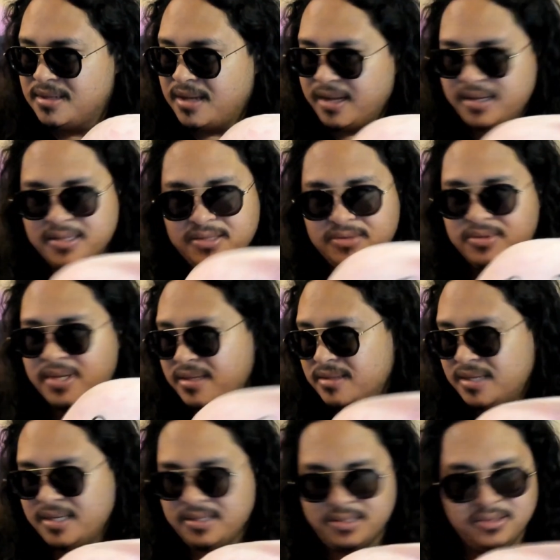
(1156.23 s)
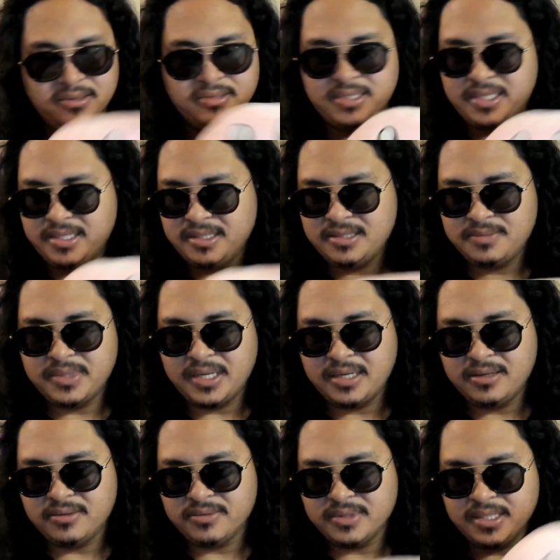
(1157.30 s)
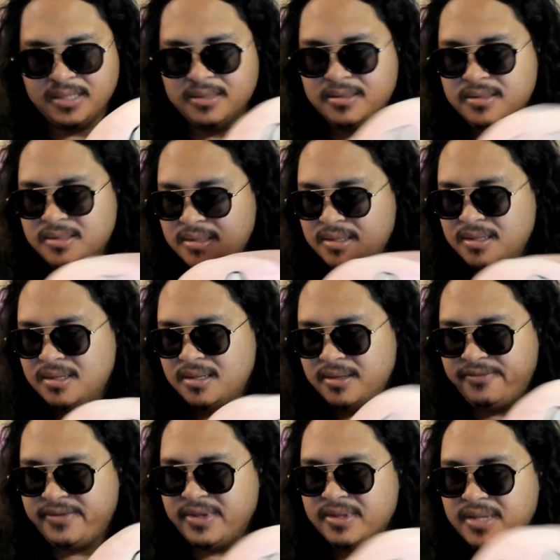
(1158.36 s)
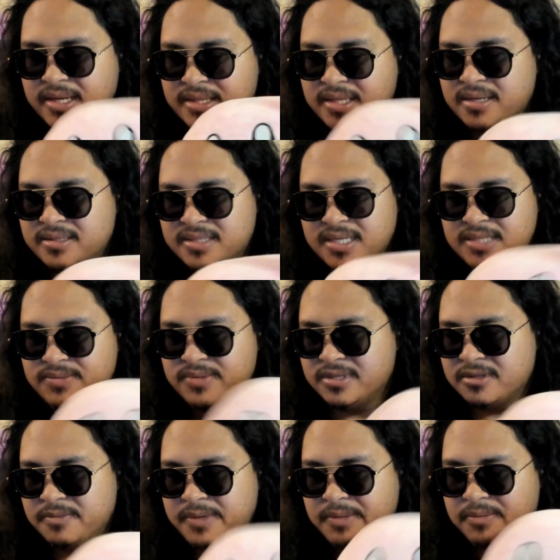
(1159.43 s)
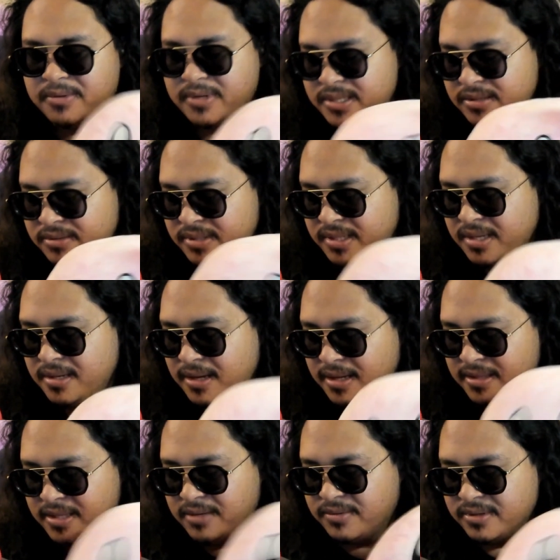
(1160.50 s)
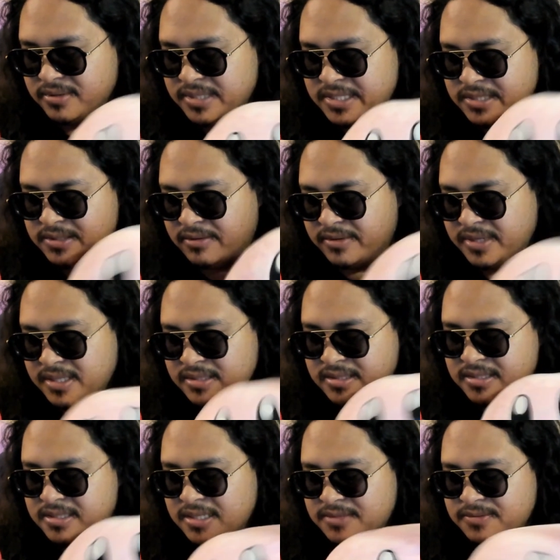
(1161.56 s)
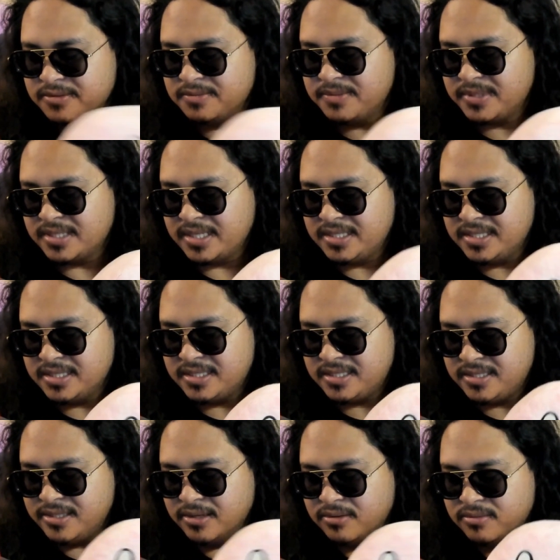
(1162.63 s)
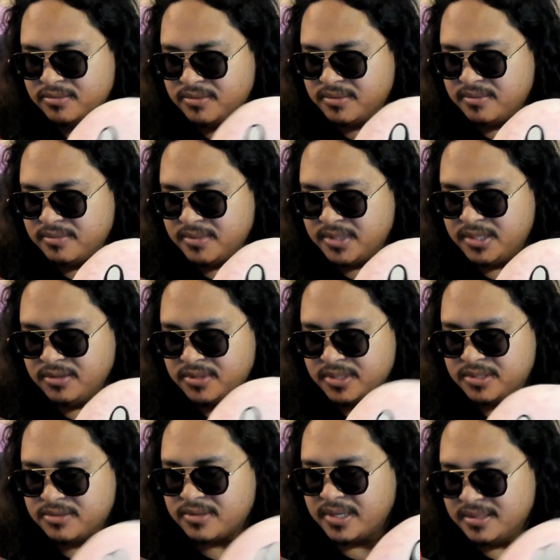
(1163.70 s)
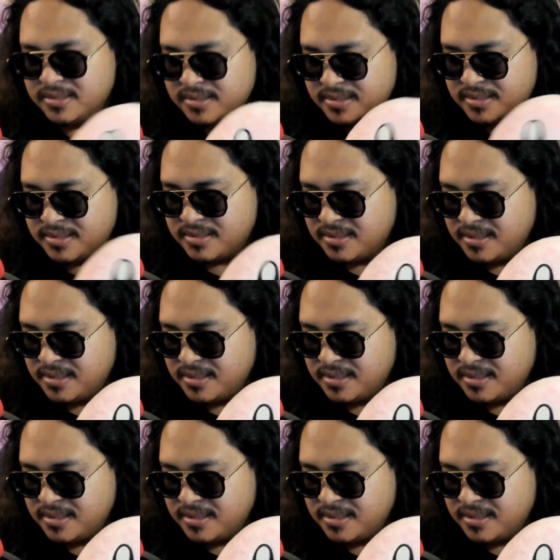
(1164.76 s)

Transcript: I could do that. I could do those takes, but I don't really feel like that, because that's what other people are doing. I think one of the reasons why we're not successful is because I just don't do the trends.